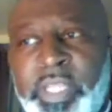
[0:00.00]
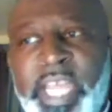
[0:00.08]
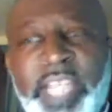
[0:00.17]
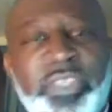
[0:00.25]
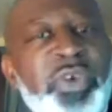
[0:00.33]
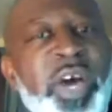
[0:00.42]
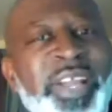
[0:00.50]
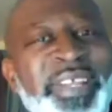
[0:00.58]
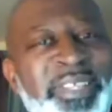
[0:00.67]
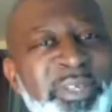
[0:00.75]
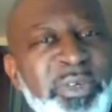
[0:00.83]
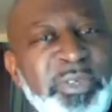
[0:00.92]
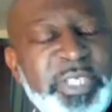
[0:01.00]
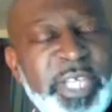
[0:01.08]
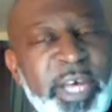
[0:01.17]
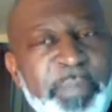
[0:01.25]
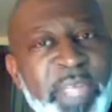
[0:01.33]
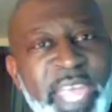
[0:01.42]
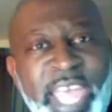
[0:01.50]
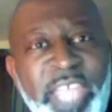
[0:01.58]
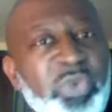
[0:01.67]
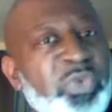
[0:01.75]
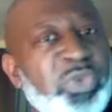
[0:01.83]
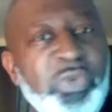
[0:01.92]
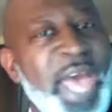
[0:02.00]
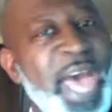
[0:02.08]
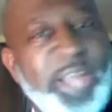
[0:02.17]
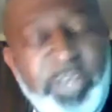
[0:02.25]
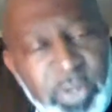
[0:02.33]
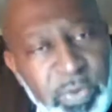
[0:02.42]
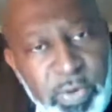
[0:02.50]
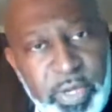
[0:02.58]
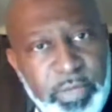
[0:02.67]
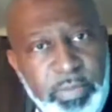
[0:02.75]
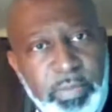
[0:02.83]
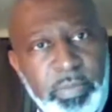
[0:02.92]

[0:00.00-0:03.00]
that you're going to do something and you do not do it.